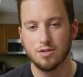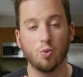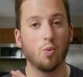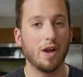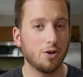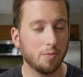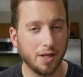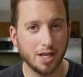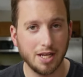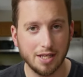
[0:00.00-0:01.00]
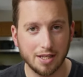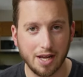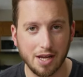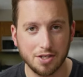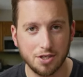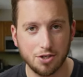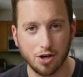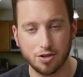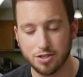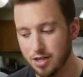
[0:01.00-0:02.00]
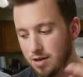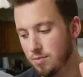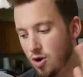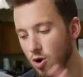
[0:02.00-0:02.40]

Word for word: So when you're plugging in the case to charge them,